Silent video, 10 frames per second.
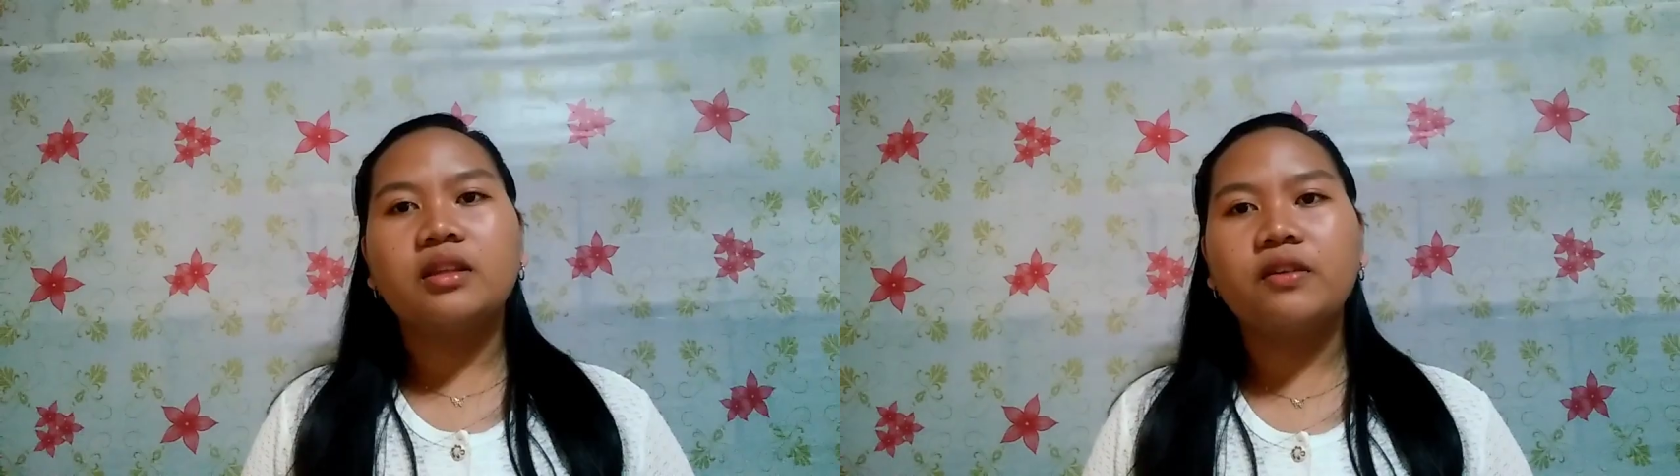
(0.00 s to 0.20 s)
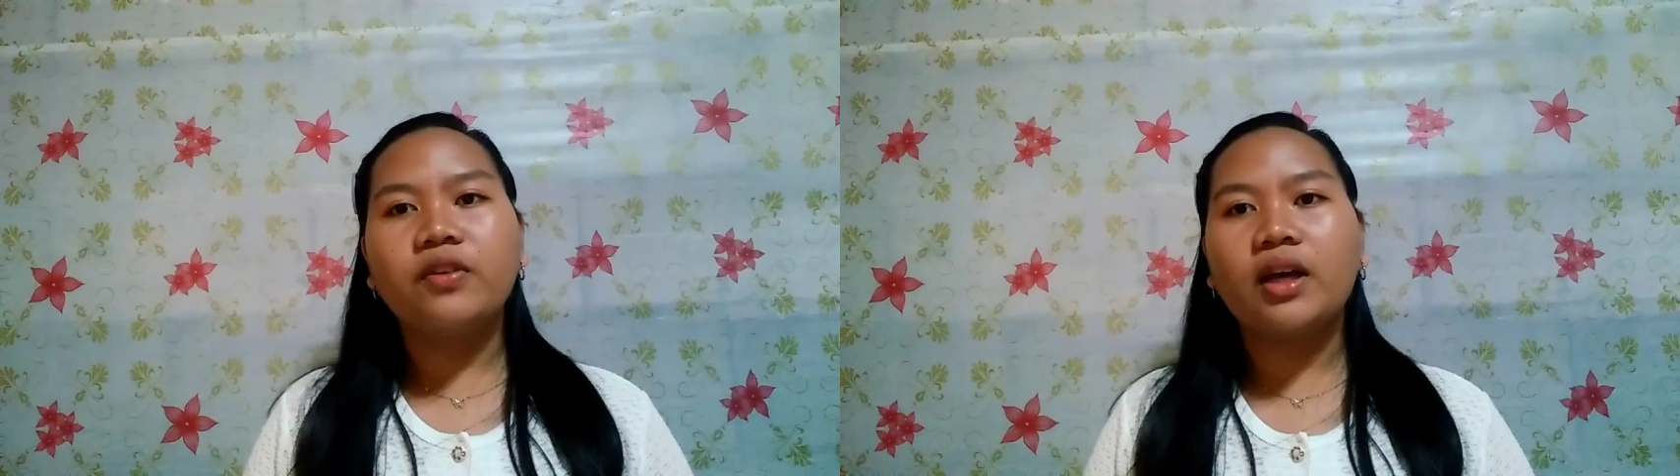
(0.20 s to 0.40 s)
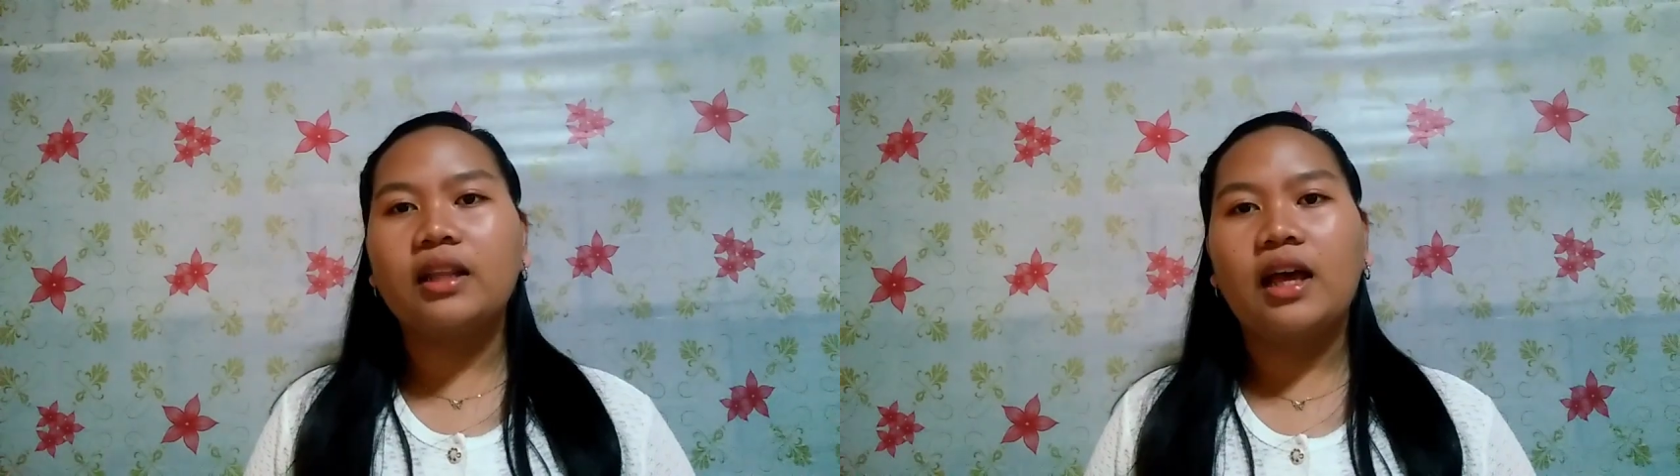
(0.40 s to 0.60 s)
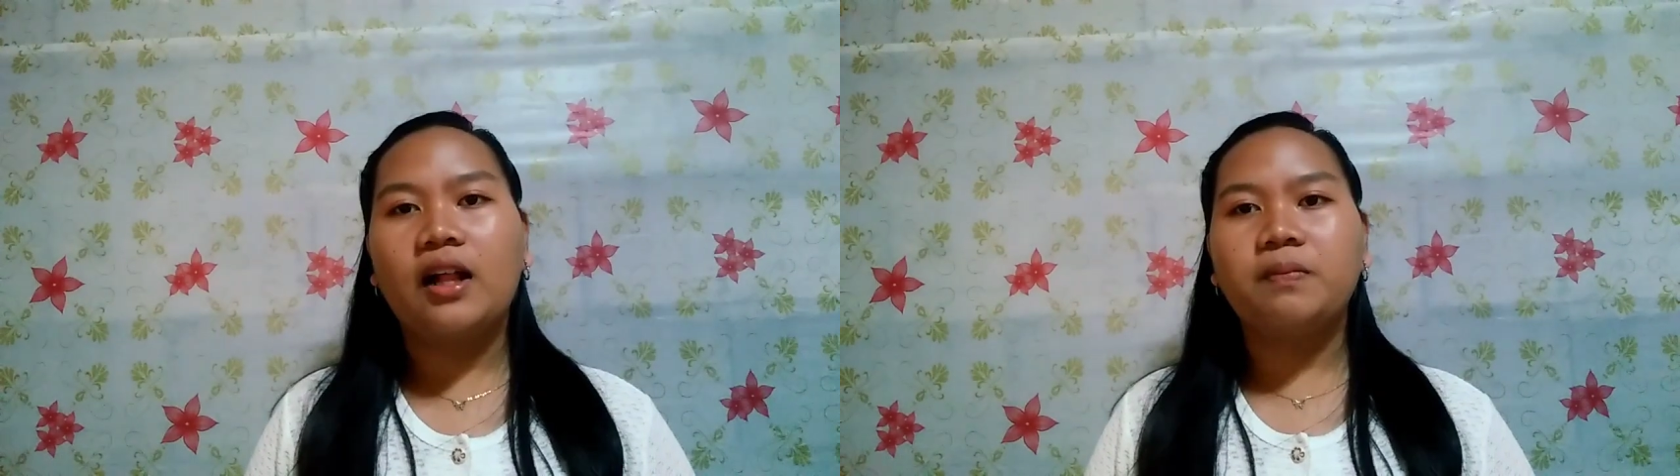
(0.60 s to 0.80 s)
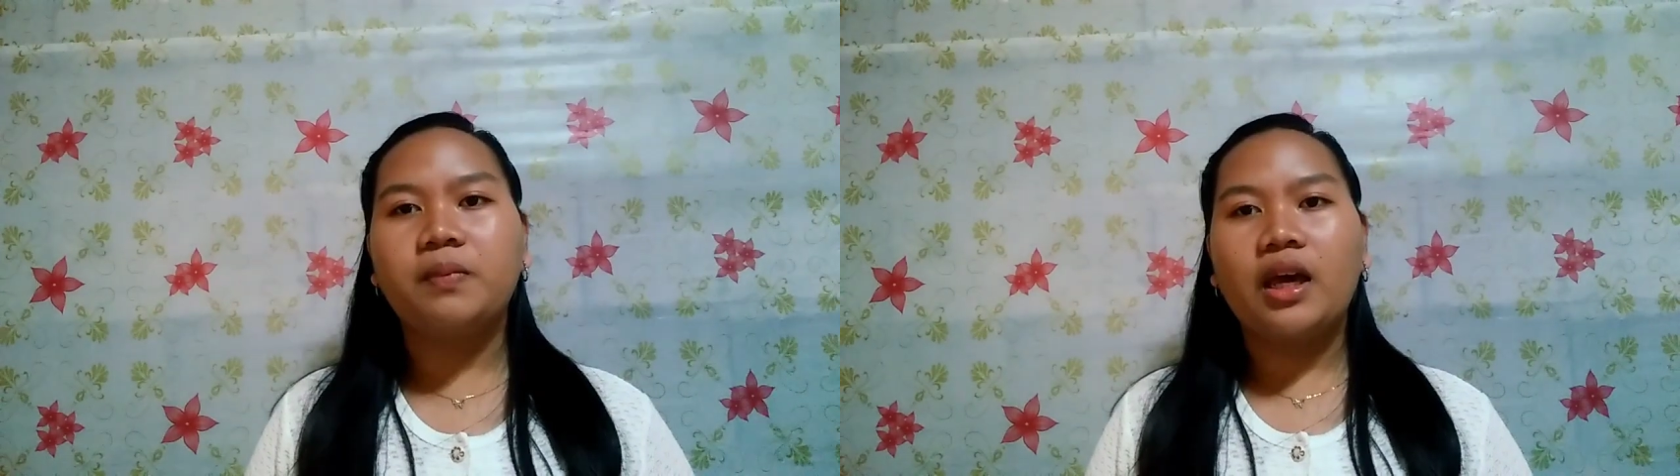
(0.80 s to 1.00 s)
TV can
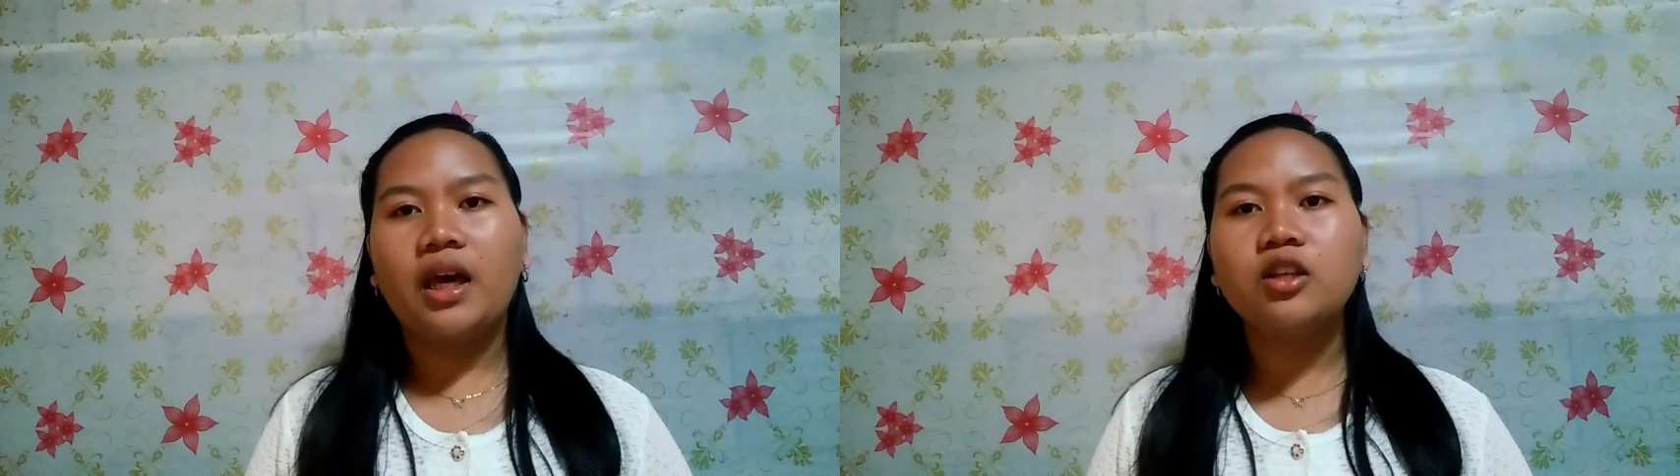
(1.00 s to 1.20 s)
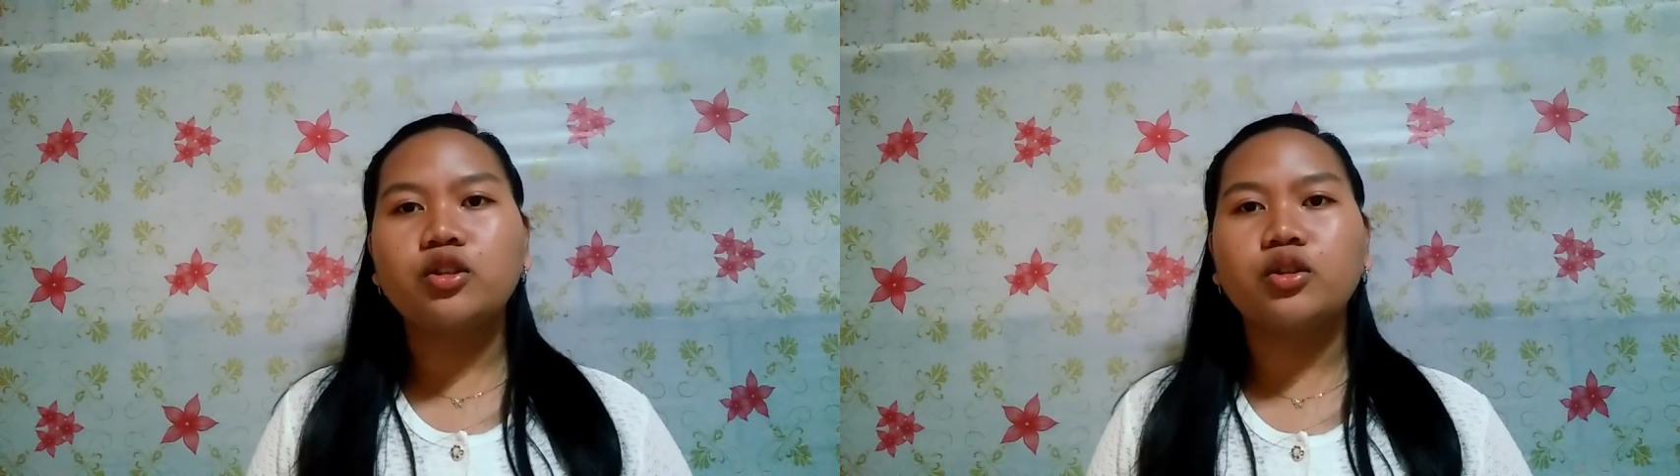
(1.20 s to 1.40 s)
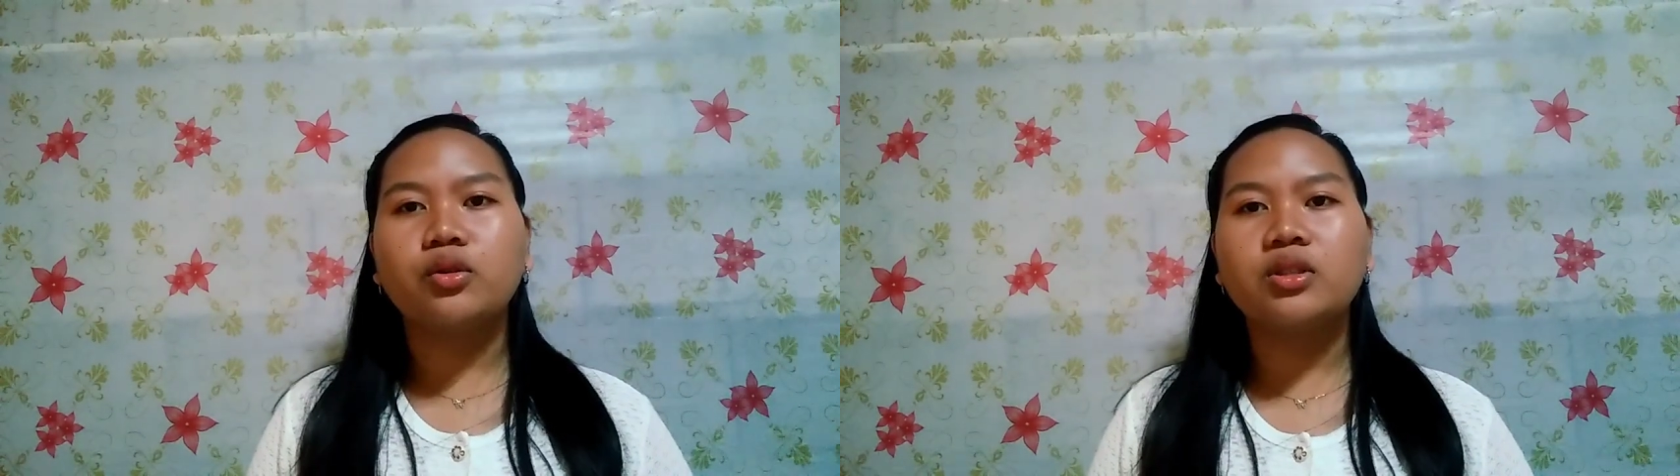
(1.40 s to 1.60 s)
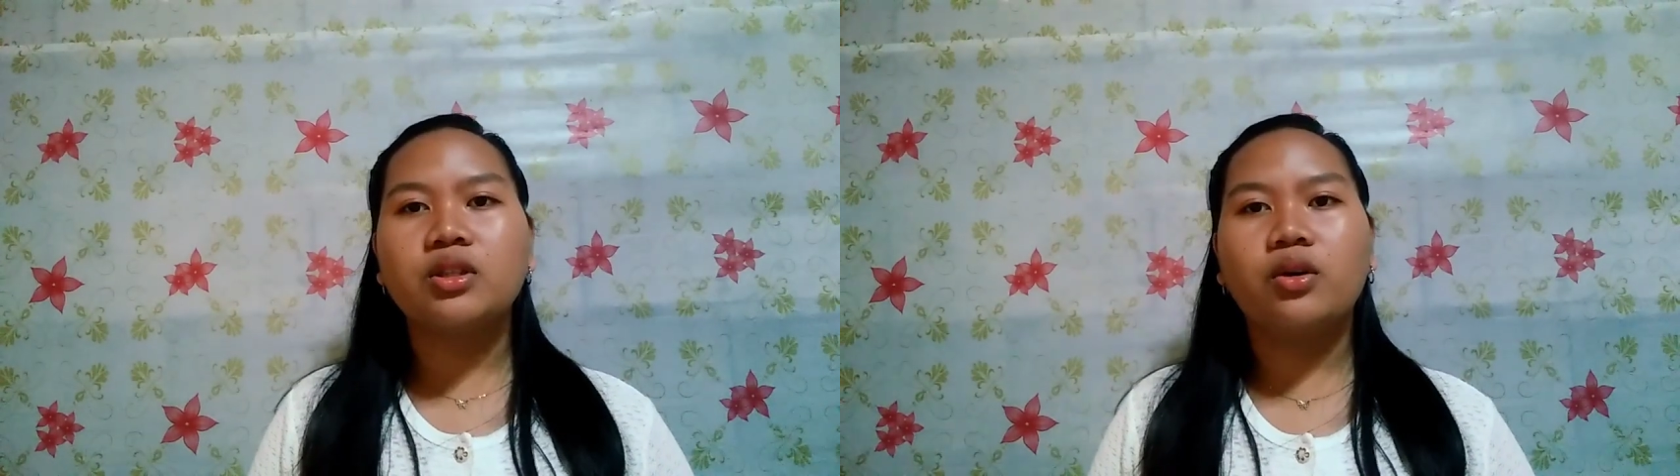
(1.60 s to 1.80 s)
help introduce